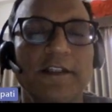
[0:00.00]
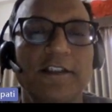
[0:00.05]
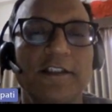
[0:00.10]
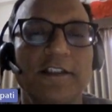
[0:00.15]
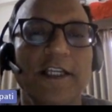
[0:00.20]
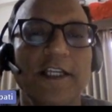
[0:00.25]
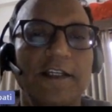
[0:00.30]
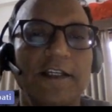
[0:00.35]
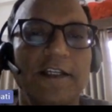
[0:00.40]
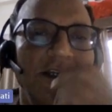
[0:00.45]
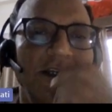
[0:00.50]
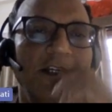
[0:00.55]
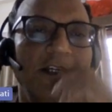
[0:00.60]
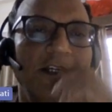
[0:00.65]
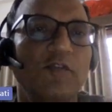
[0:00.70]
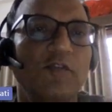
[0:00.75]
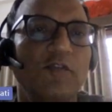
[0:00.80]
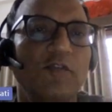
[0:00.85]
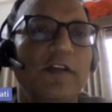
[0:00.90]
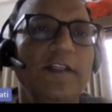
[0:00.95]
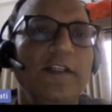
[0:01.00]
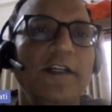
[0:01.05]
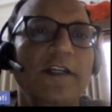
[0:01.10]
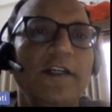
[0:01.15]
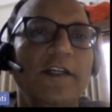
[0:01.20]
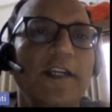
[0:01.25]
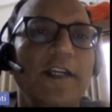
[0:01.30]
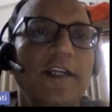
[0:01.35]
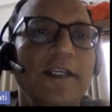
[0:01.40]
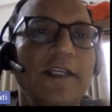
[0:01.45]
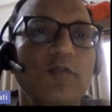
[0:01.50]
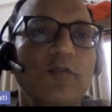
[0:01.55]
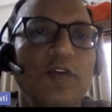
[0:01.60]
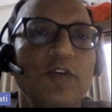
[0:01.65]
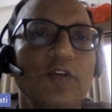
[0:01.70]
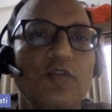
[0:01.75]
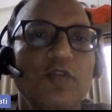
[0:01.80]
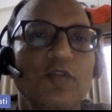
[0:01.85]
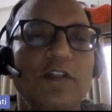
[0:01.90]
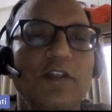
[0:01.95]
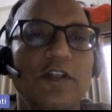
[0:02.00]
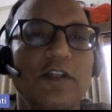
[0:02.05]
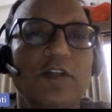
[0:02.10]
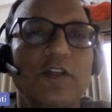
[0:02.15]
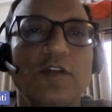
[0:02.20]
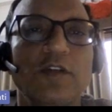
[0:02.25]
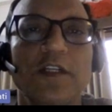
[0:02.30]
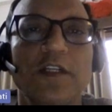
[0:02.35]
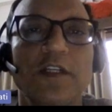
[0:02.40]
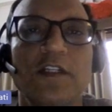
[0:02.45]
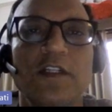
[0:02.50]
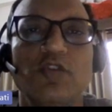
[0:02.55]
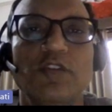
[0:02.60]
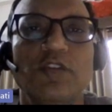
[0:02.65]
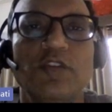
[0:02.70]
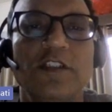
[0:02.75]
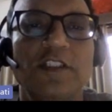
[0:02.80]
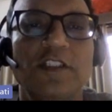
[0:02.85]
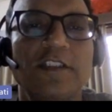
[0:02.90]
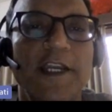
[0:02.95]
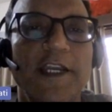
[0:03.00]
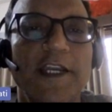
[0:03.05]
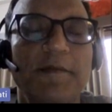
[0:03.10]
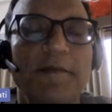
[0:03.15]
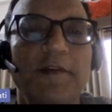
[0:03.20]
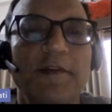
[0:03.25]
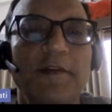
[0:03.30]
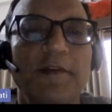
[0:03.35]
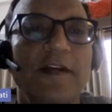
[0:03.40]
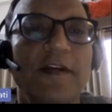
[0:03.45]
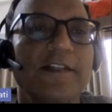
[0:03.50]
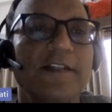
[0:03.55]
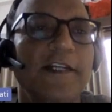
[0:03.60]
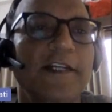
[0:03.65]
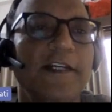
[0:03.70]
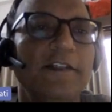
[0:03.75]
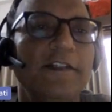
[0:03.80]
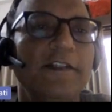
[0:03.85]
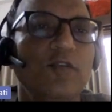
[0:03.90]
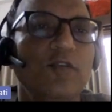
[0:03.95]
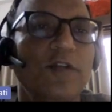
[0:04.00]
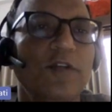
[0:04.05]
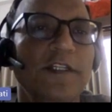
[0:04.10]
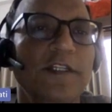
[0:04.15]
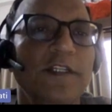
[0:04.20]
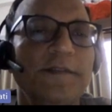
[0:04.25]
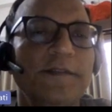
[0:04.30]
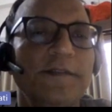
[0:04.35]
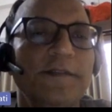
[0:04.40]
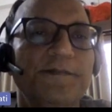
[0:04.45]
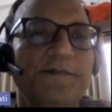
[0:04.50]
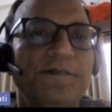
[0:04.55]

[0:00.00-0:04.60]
This is I created already, and I am going to the create. So this is the adaptive card site over here.